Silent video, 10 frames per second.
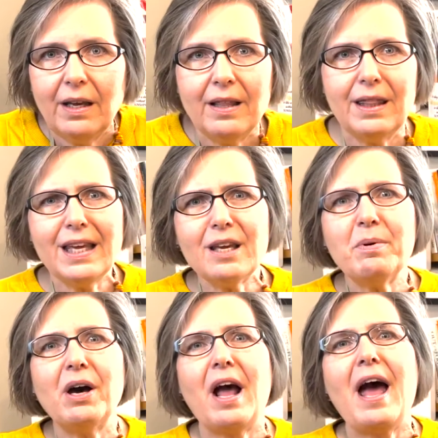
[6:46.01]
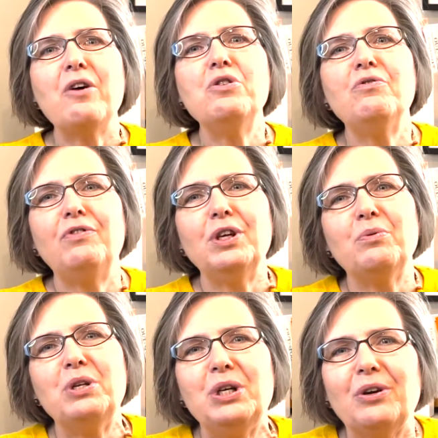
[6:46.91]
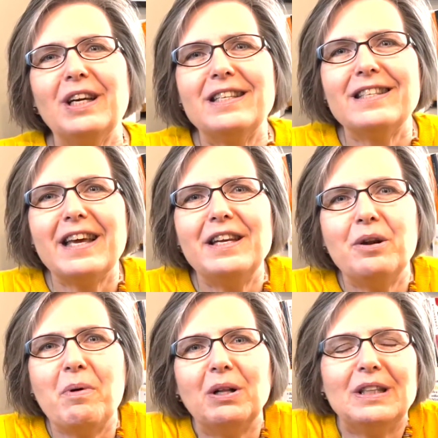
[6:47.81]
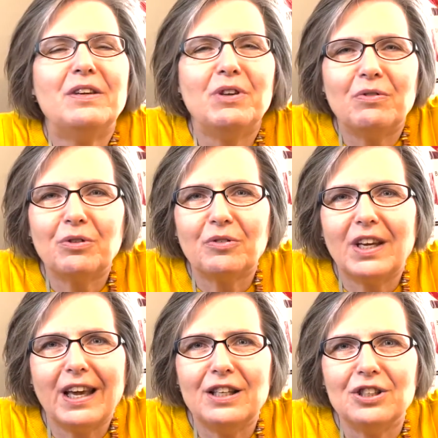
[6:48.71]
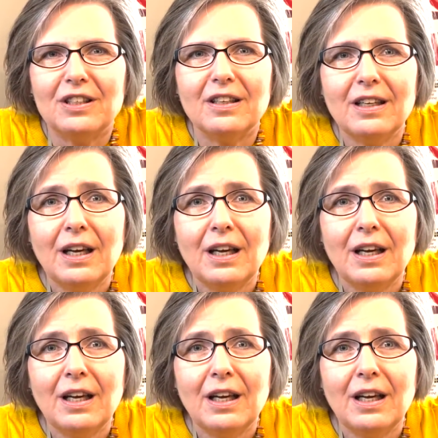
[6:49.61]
Think about how you feel when you're excited about leaving for a vacation.